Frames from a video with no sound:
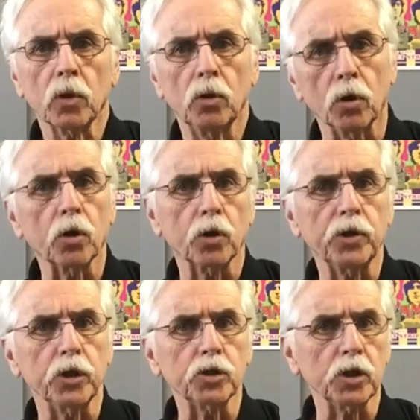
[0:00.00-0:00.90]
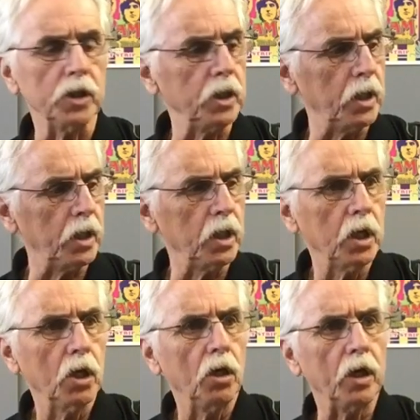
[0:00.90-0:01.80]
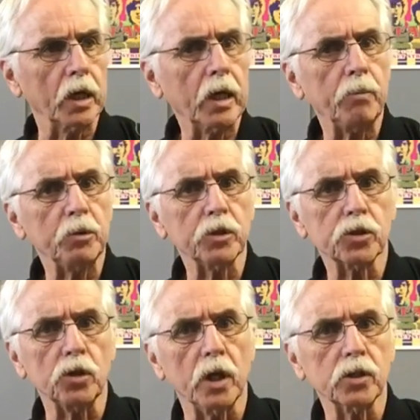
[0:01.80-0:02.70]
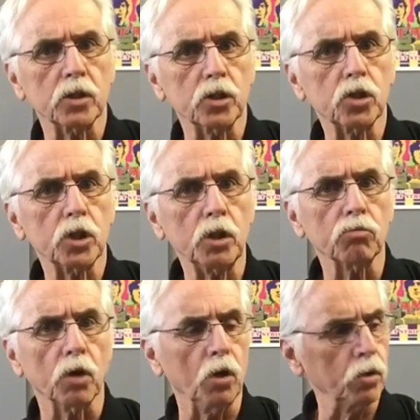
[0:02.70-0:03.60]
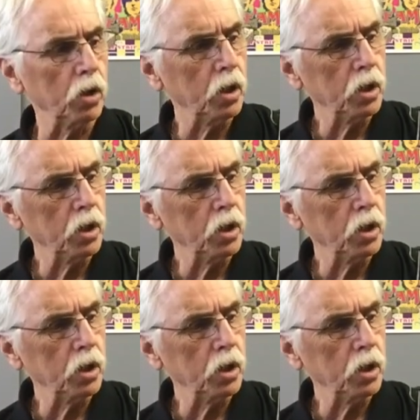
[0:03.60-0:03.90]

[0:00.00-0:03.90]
or heard that she did it, on a couple of songs that she wrote.